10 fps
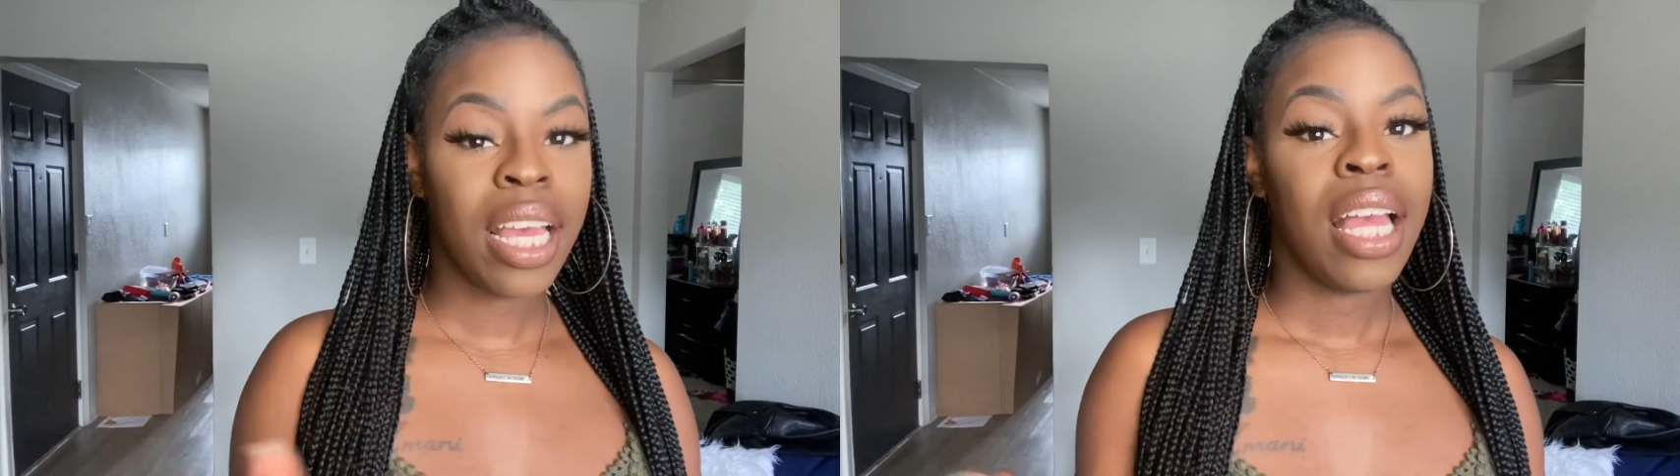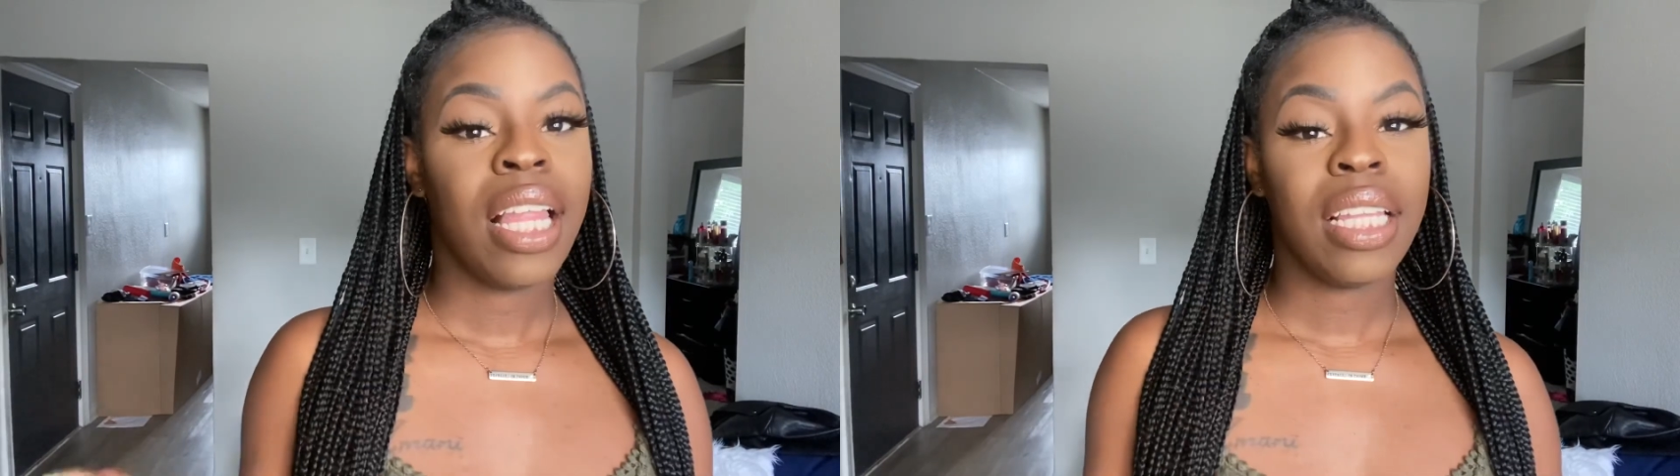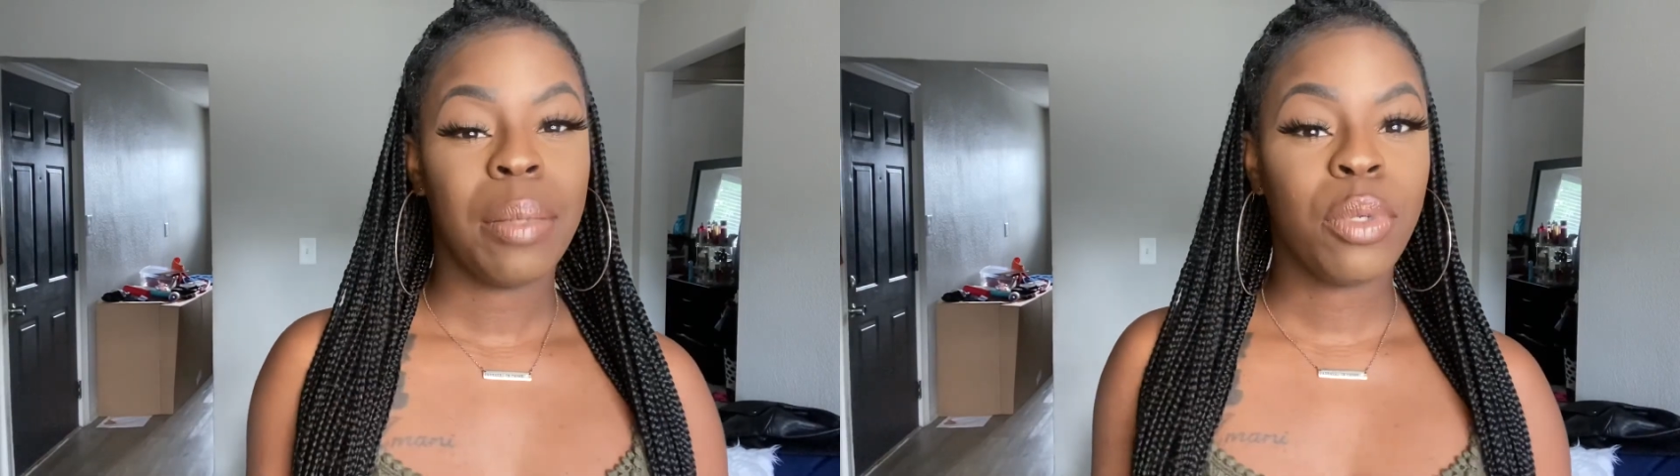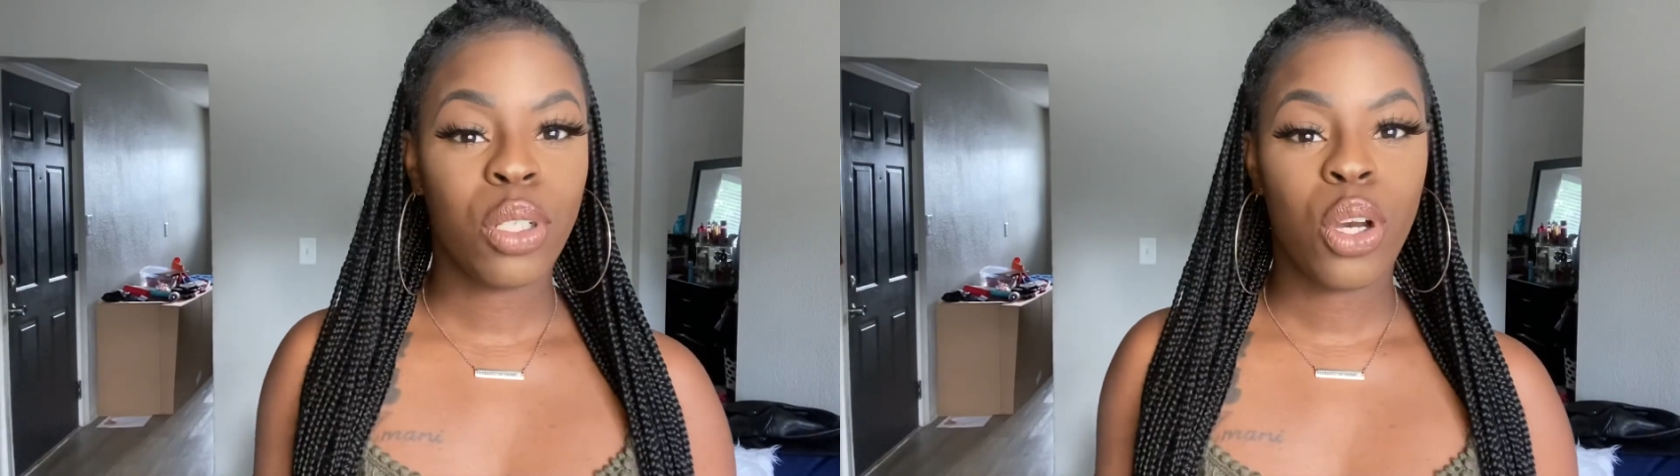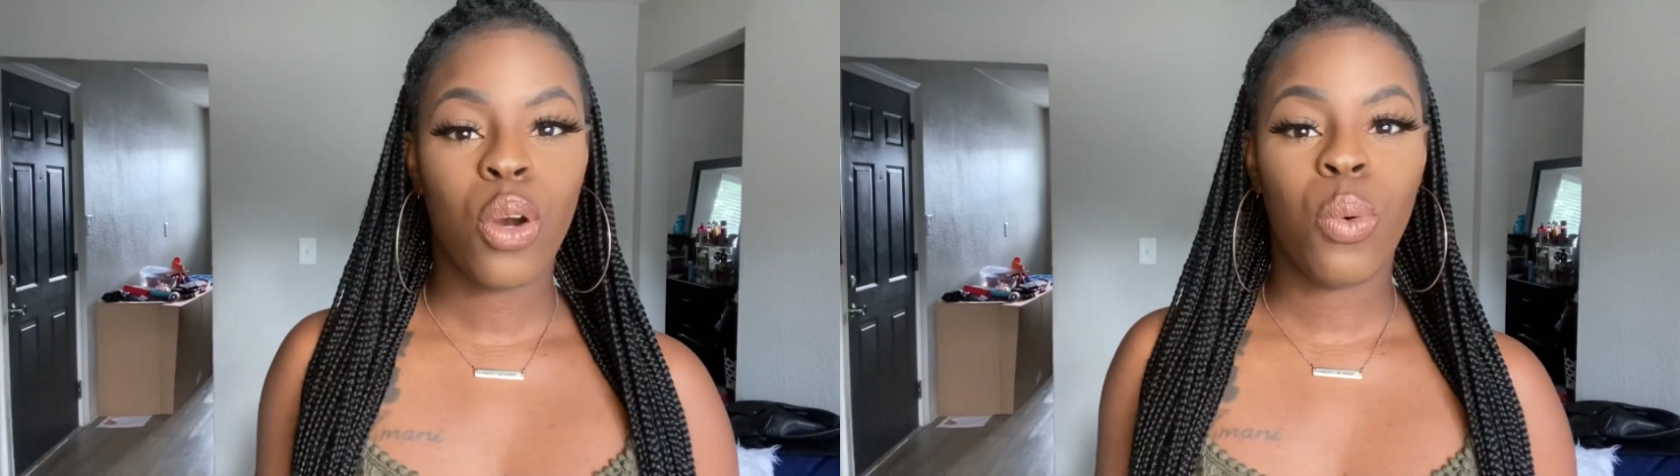Let me
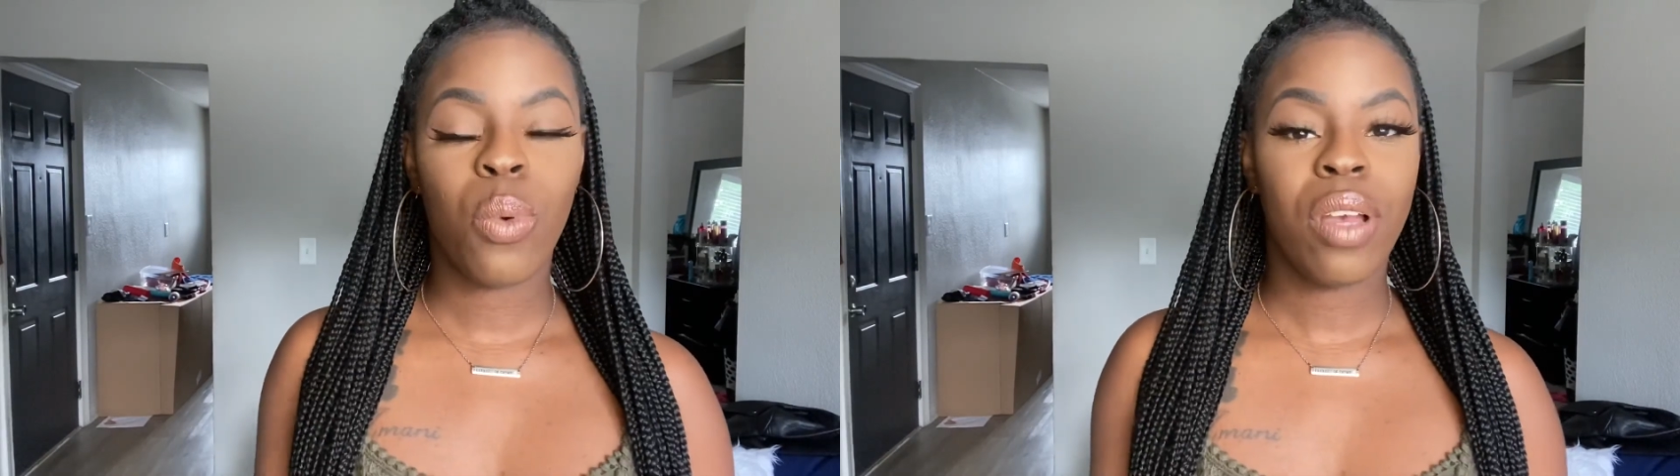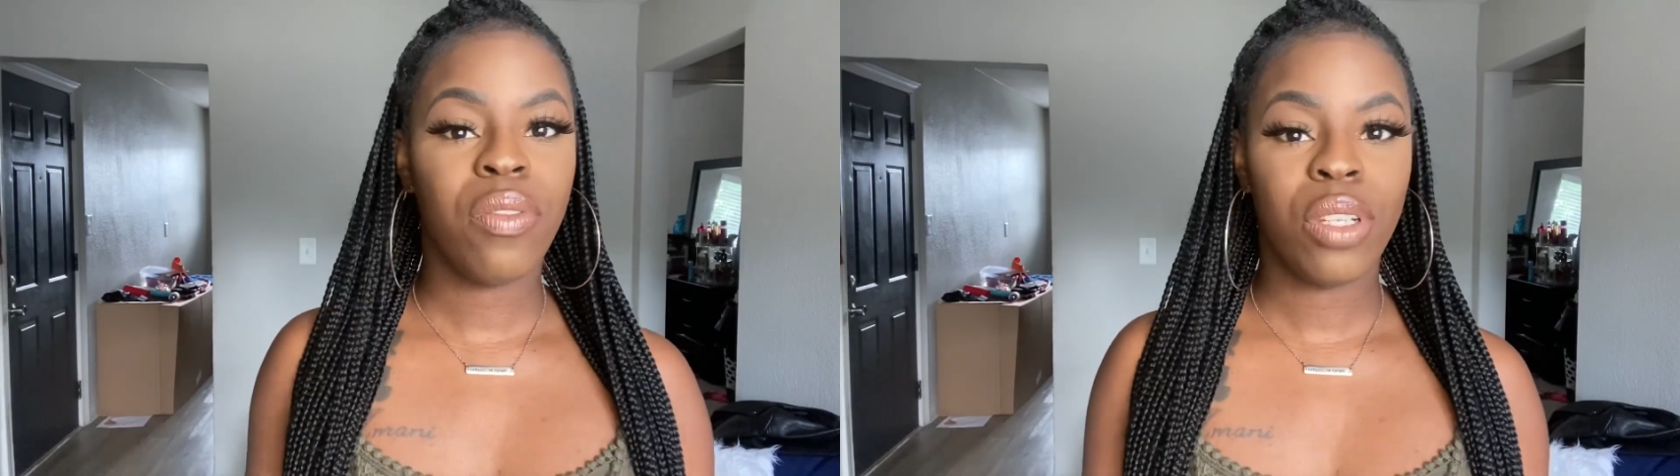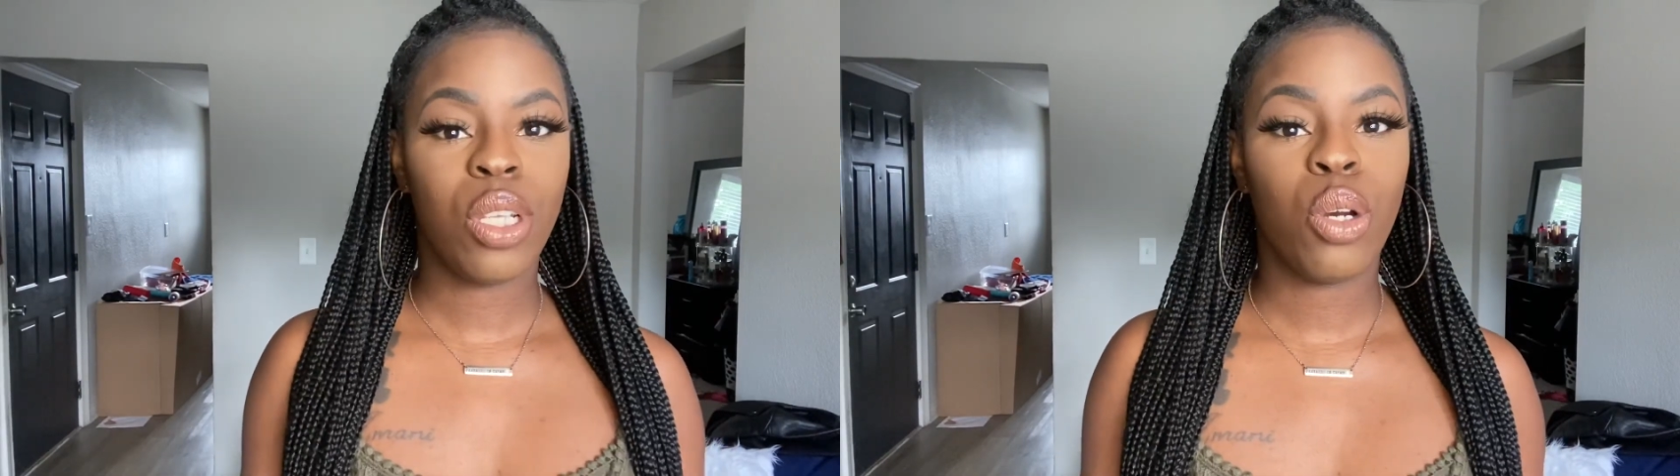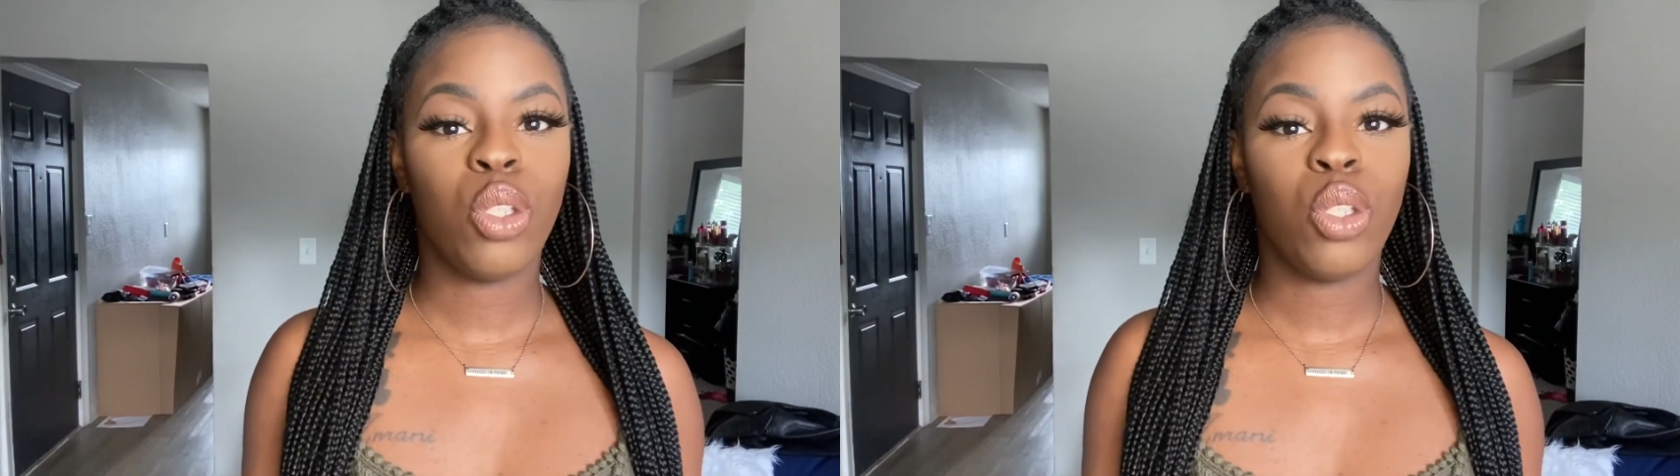know what video you